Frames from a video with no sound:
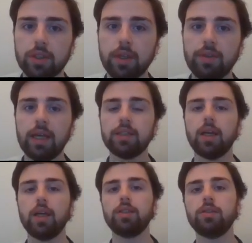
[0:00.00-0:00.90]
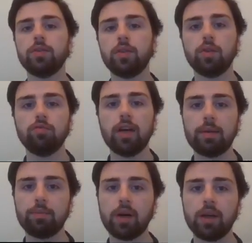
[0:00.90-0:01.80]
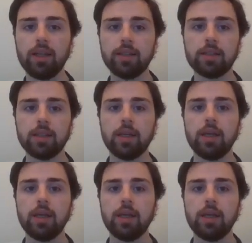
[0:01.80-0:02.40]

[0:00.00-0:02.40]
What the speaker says: So if they're searching for red bikes